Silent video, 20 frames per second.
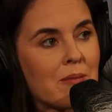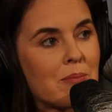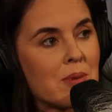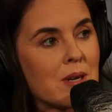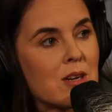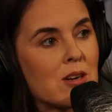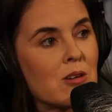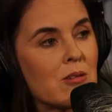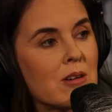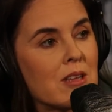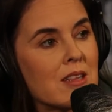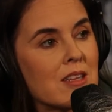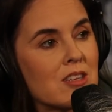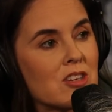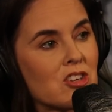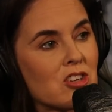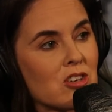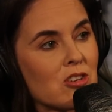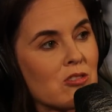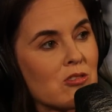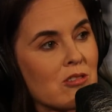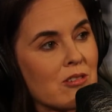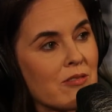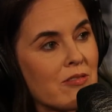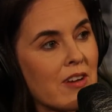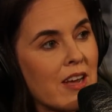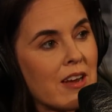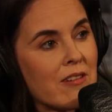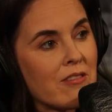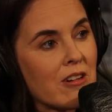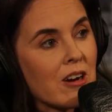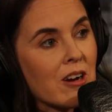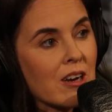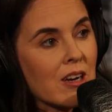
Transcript: have been doing these children a favor.